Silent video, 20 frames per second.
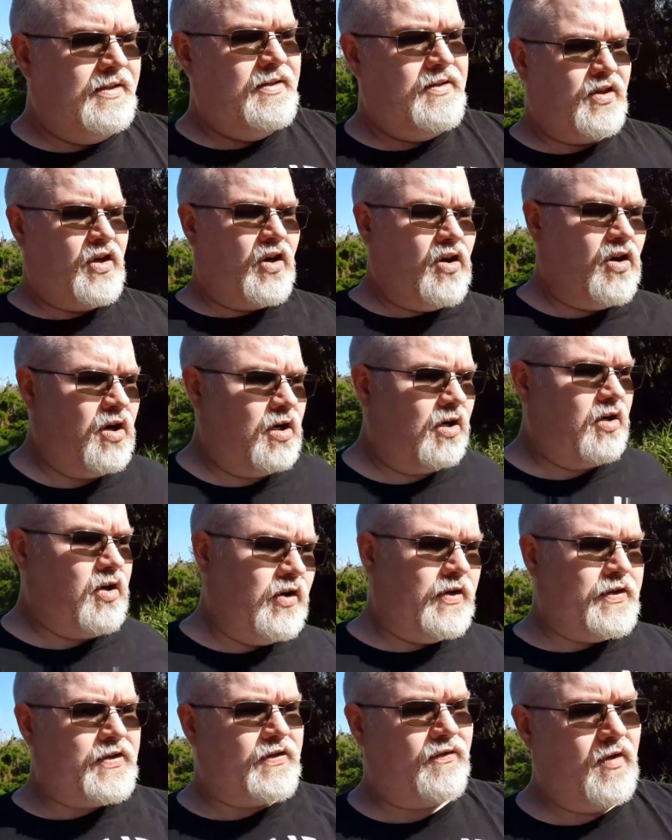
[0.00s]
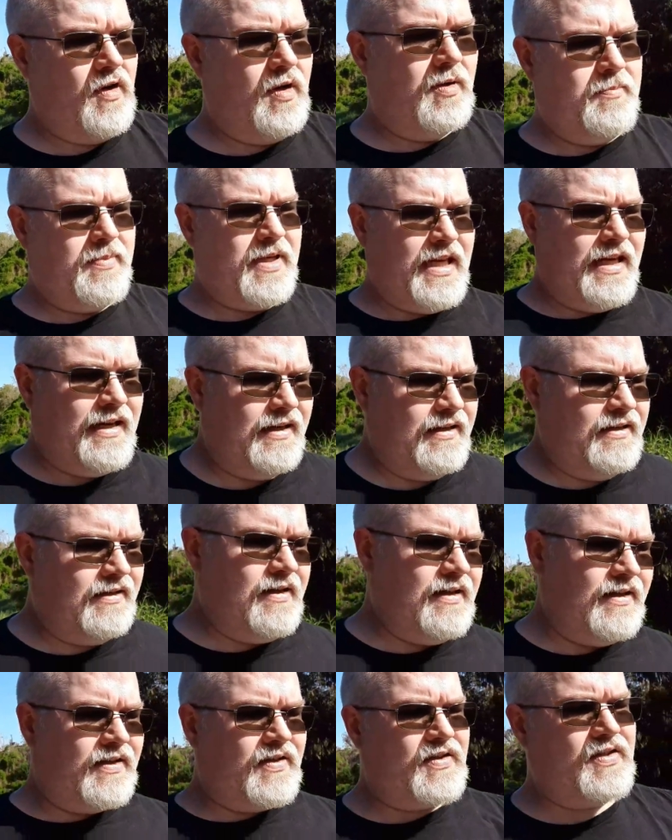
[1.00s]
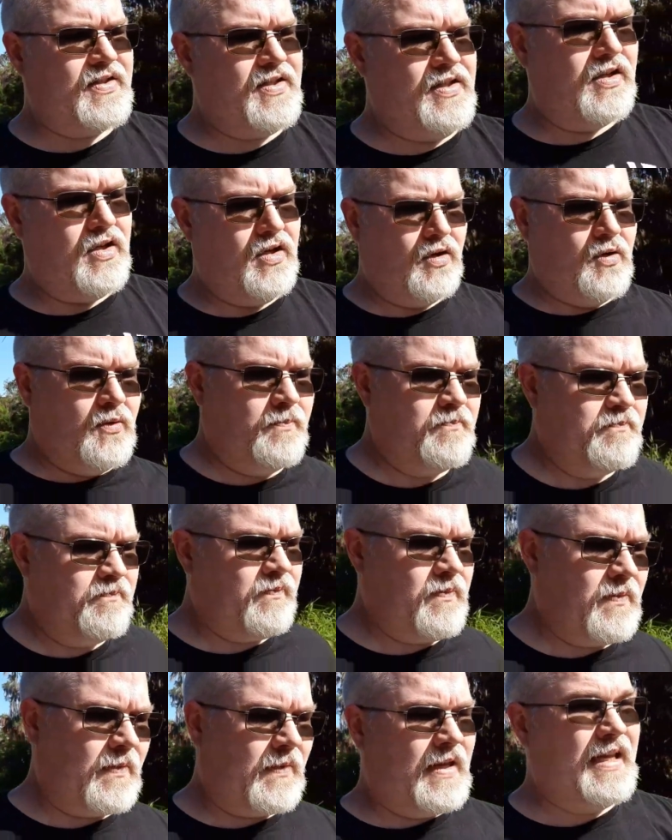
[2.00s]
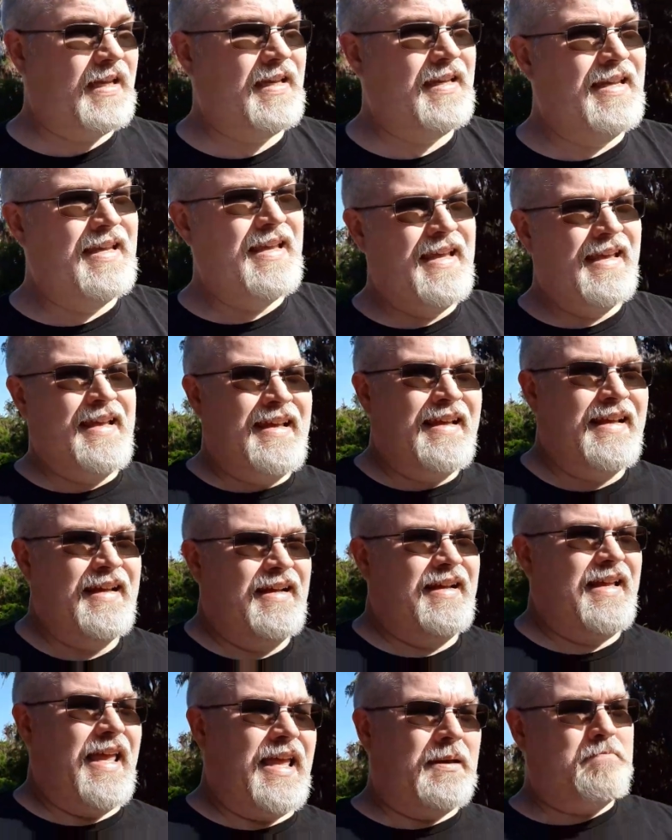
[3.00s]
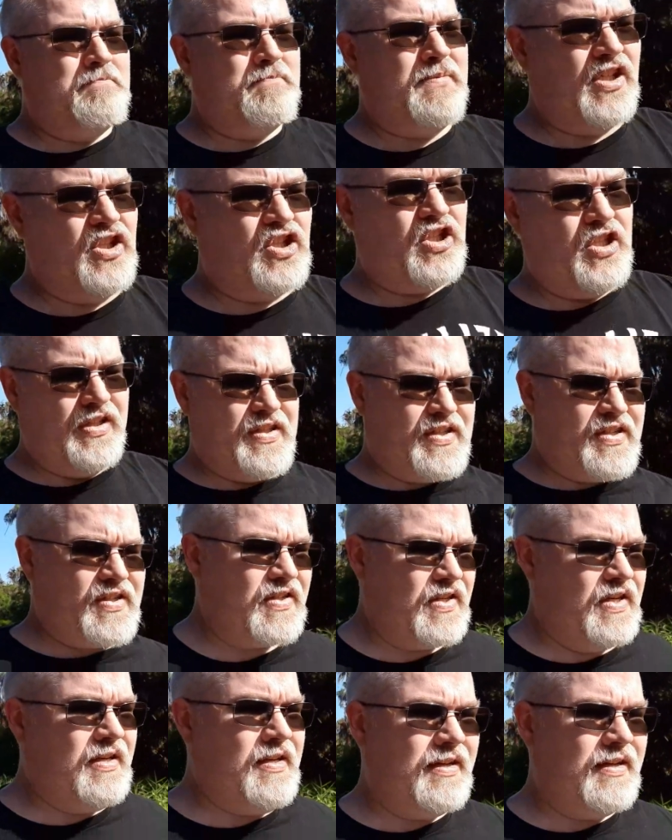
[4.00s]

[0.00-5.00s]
G'Kar goes from being this you know ambitious